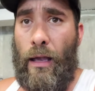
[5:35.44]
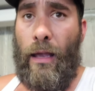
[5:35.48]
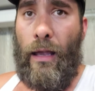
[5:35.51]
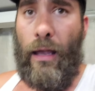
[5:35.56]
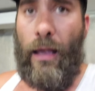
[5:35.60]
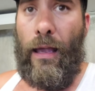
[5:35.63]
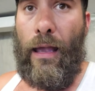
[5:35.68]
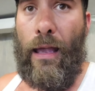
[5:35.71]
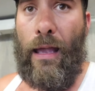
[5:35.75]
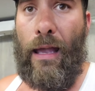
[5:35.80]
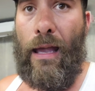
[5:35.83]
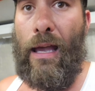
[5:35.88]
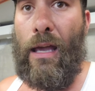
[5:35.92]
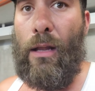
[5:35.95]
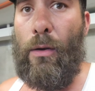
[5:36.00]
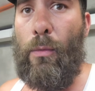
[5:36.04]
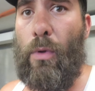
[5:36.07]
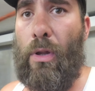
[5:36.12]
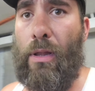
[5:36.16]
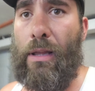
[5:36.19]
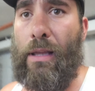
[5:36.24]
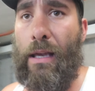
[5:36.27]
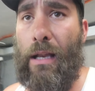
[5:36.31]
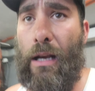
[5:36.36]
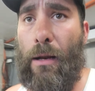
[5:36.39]
And we'll
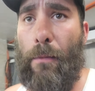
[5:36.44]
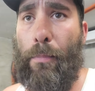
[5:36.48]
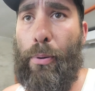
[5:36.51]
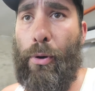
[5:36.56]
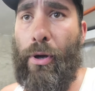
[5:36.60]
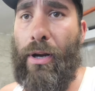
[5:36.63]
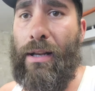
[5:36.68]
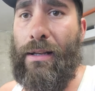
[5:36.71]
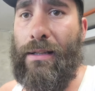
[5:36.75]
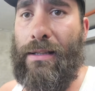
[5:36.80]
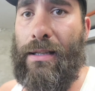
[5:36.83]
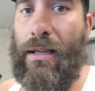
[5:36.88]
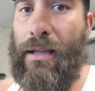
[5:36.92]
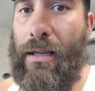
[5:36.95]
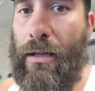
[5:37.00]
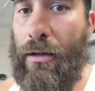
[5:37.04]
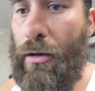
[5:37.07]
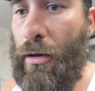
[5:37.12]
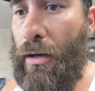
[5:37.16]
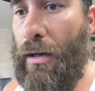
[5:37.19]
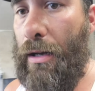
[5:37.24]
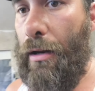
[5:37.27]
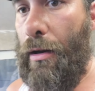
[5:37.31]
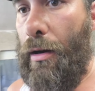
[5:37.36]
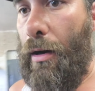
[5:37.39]
get it put into gear
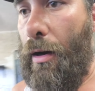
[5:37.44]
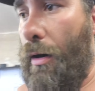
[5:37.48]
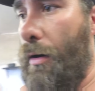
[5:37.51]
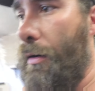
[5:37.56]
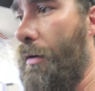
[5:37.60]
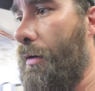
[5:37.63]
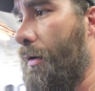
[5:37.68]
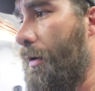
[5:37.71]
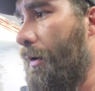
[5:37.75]
here.